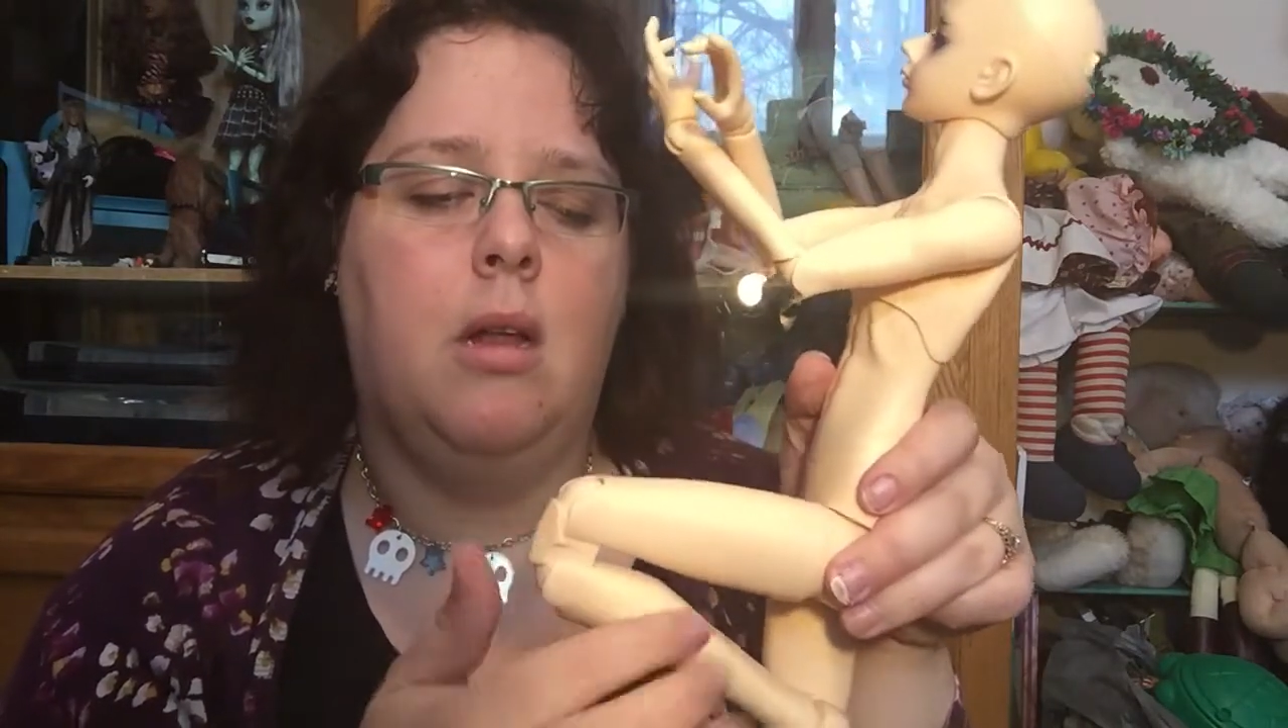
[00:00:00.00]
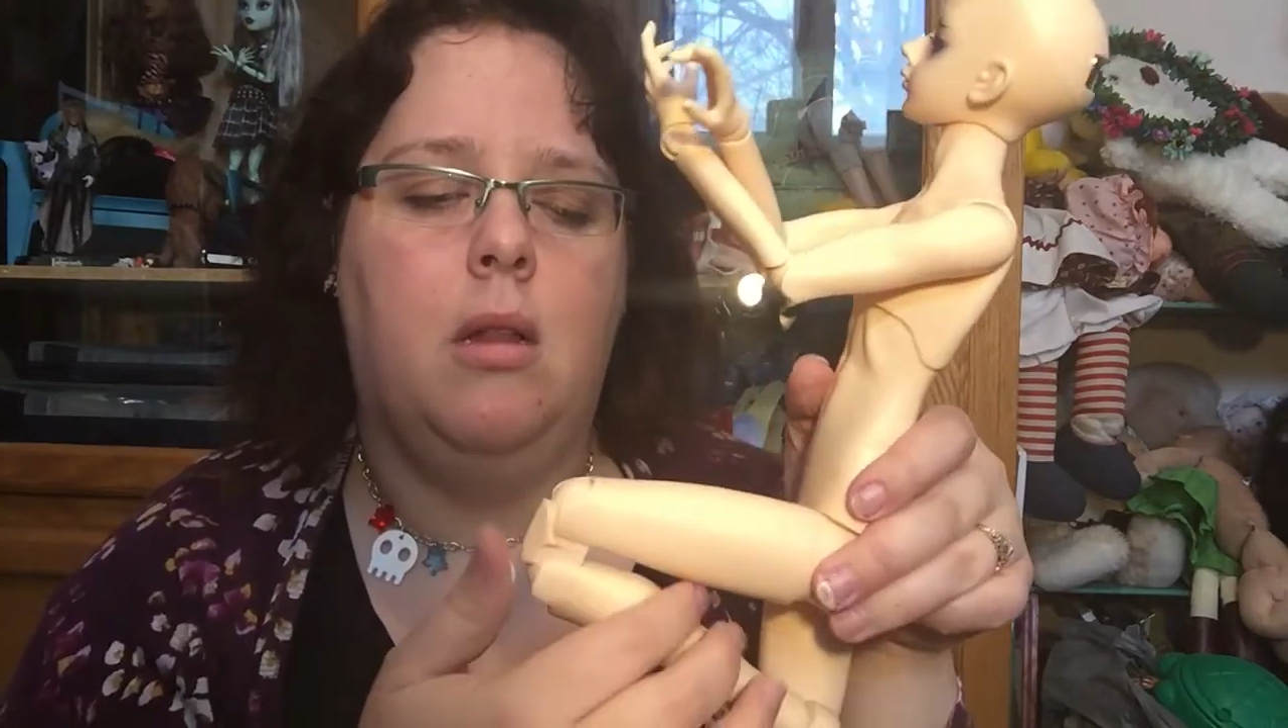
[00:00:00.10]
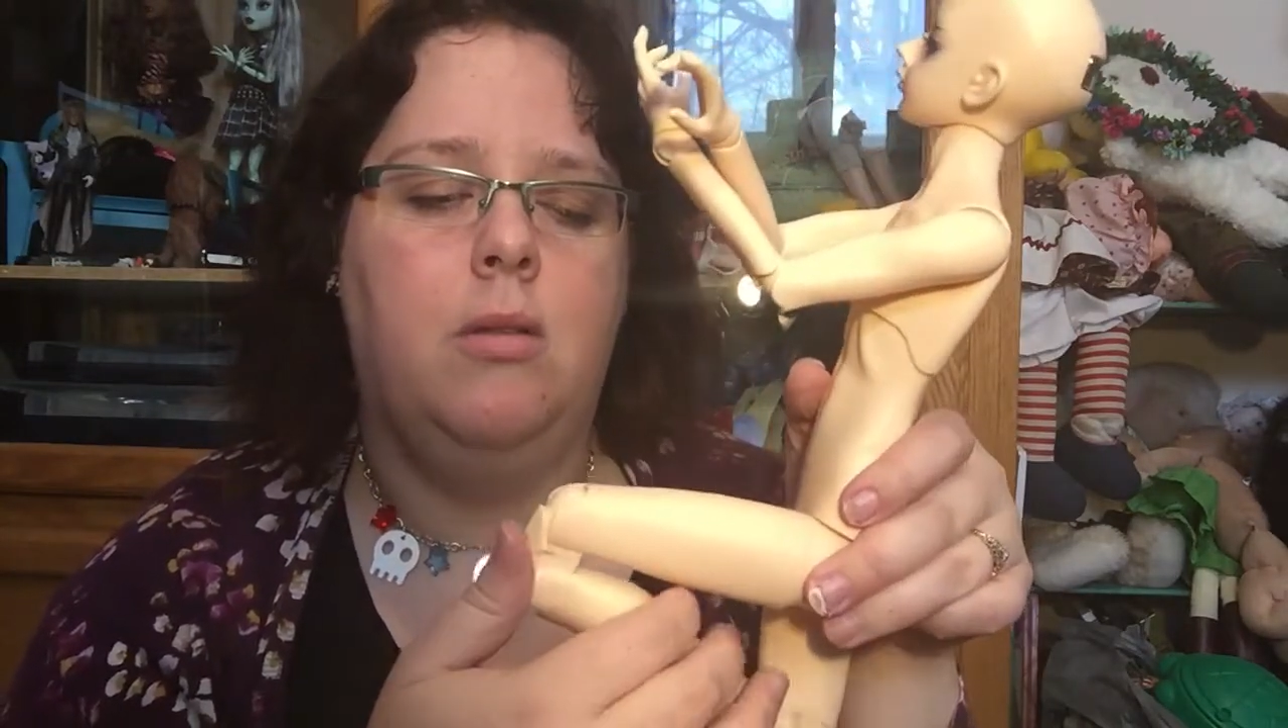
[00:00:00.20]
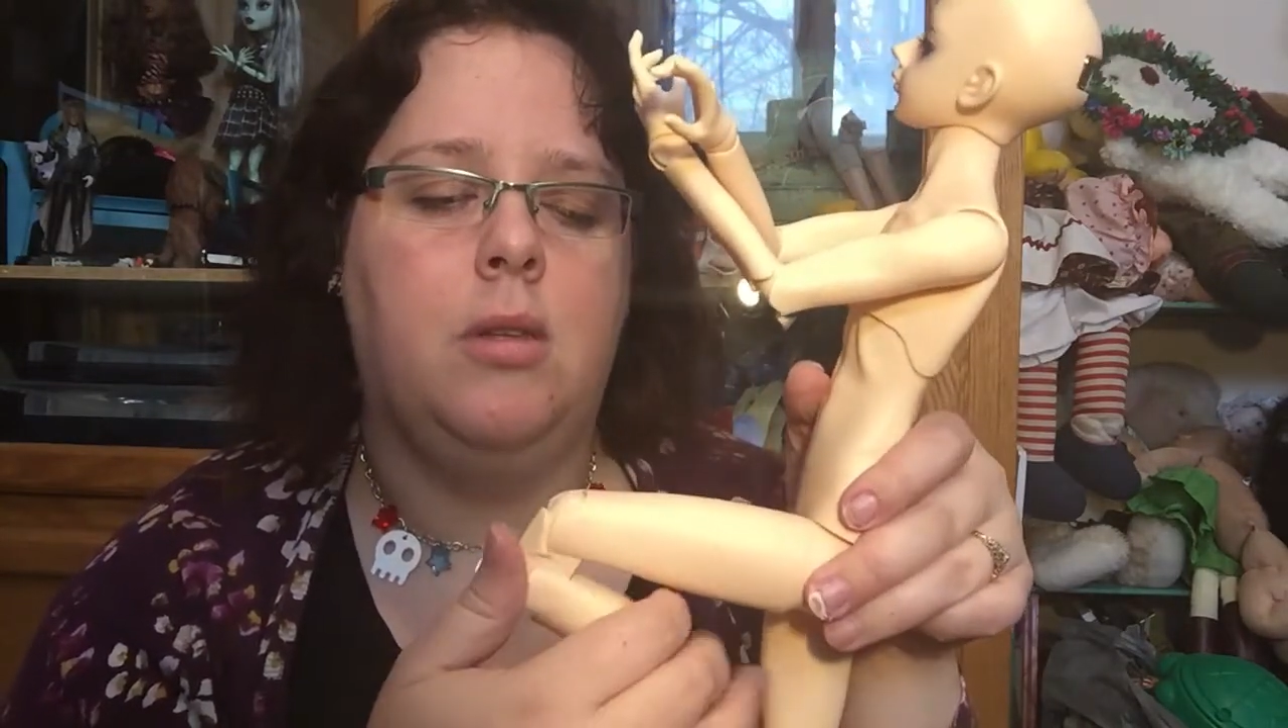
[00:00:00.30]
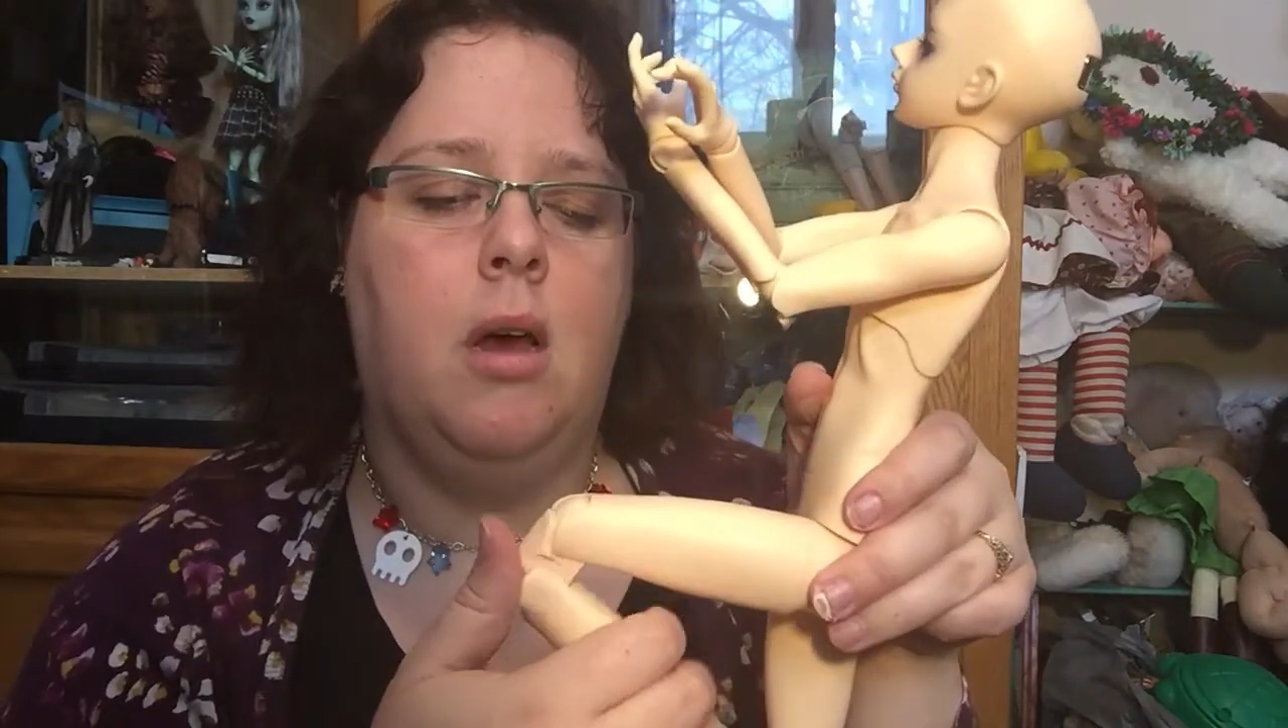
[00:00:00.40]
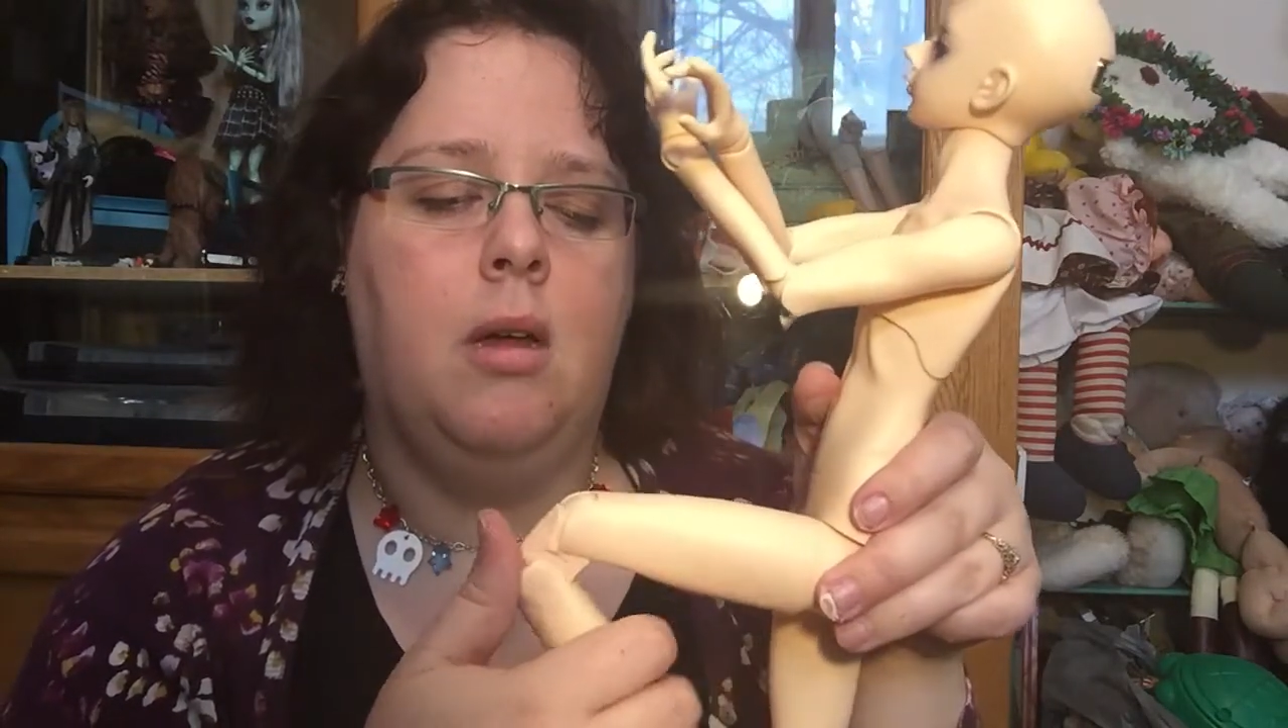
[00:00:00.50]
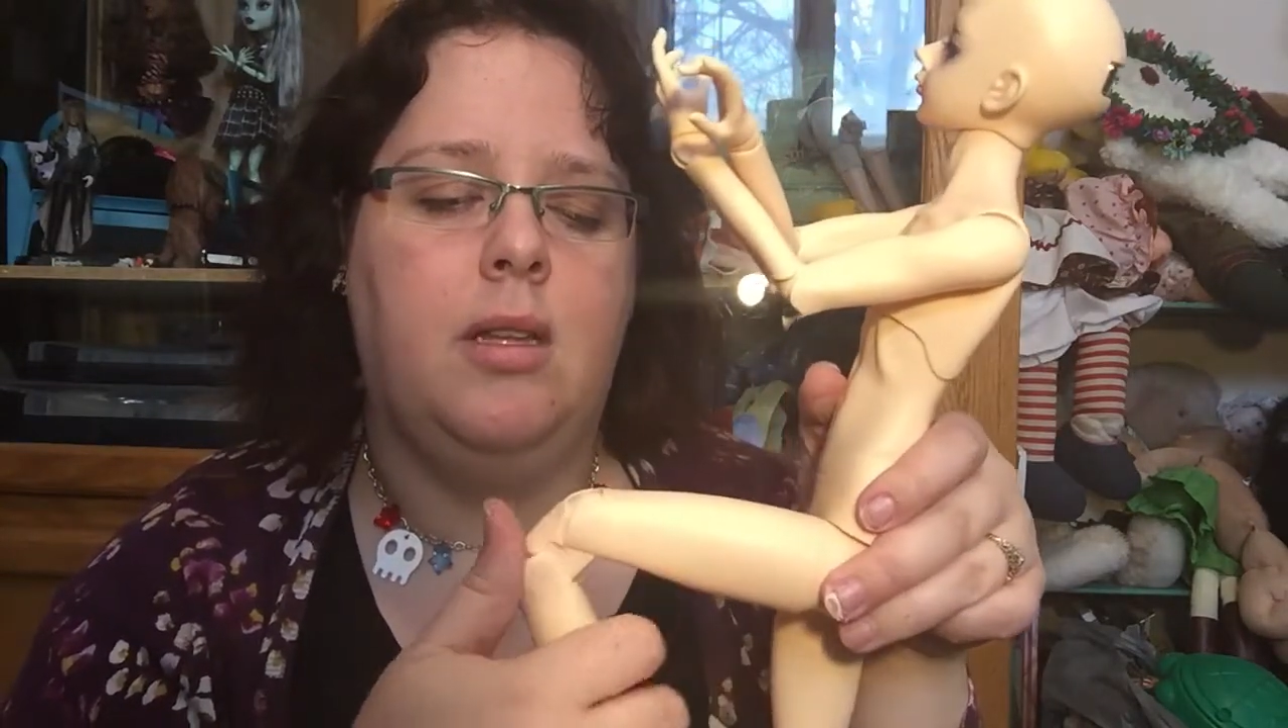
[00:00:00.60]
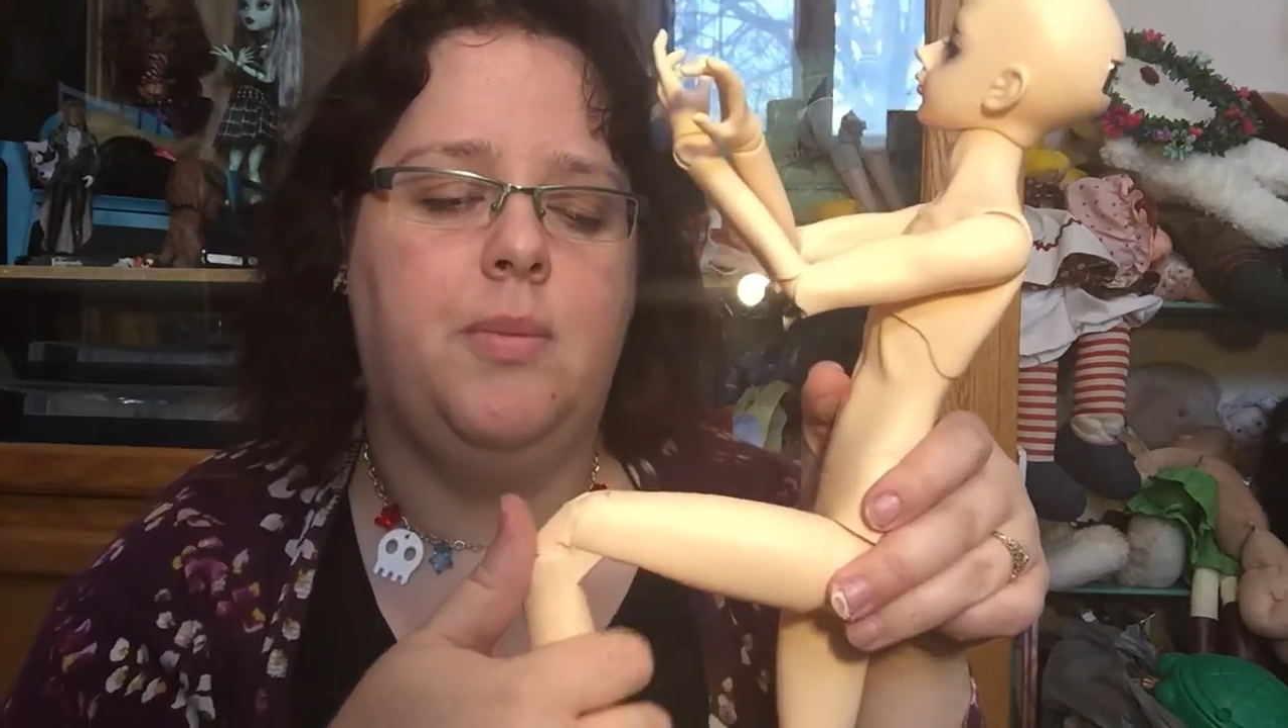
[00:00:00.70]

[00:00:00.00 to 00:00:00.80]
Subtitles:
clothes on,